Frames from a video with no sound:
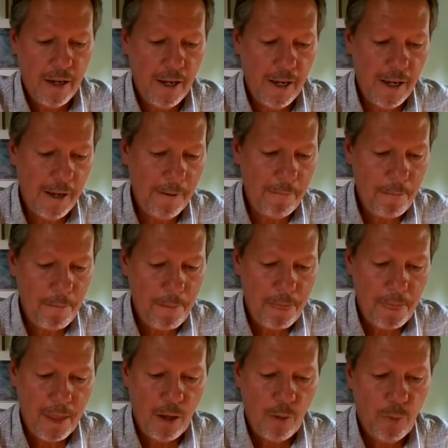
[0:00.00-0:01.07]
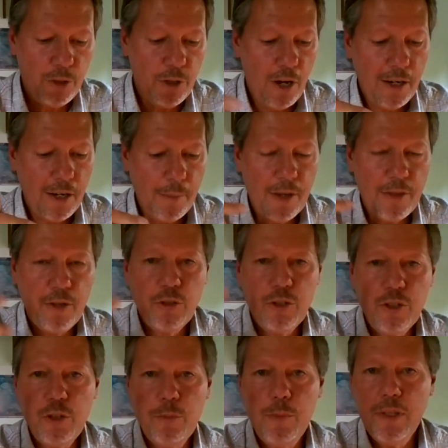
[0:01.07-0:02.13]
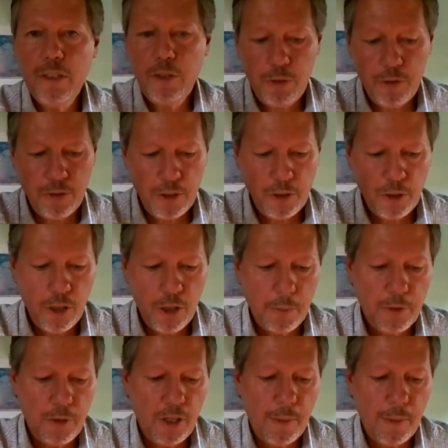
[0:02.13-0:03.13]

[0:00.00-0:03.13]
Um, we talk about there's these militaristic terms.